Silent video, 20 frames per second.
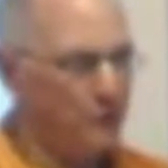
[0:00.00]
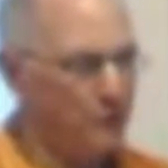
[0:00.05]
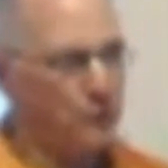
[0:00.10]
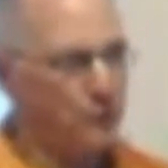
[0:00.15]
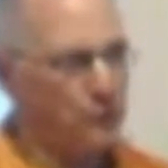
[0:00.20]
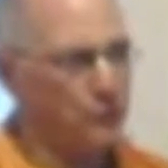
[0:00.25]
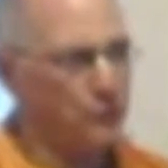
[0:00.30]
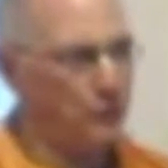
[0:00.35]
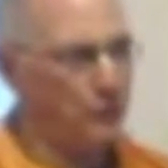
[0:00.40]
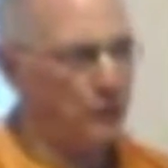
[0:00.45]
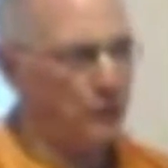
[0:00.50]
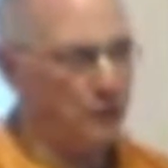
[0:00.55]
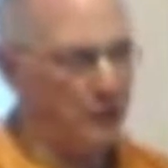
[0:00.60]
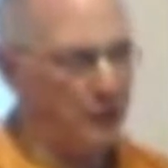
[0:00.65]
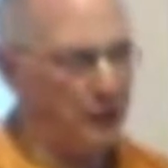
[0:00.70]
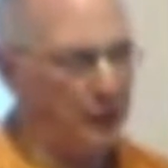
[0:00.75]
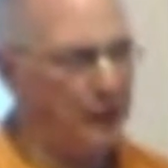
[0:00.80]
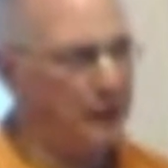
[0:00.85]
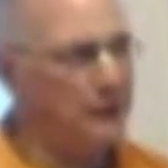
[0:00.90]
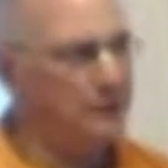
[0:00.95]
So
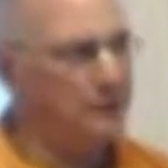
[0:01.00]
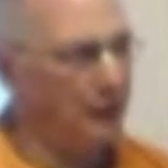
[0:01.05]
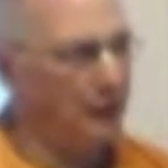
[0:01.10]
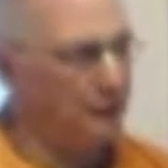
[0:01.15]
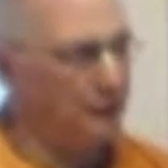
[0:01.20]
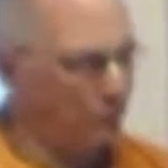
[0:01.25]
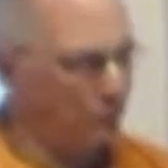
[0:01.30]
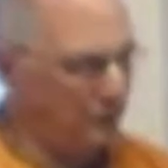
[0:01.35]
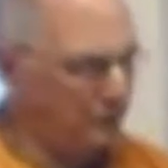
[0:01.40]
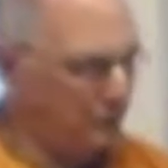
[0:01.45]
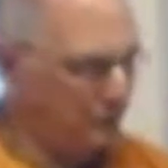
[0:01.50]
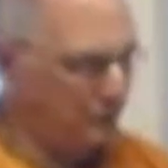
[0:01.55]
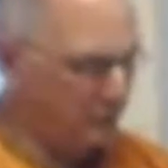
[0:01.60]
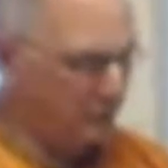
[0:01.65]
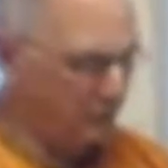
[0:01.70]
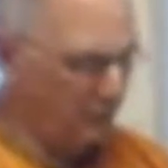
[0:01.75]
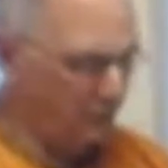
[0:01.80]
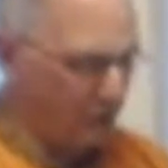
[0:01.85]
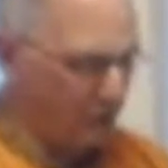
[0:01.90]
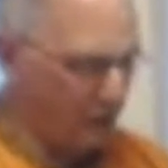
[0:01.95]
I don't want
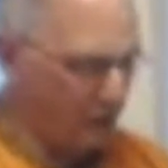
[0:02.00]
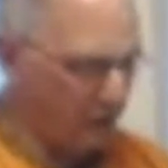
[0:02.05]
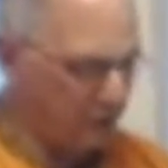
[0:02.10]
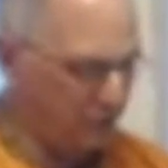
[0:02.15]
to, I'm not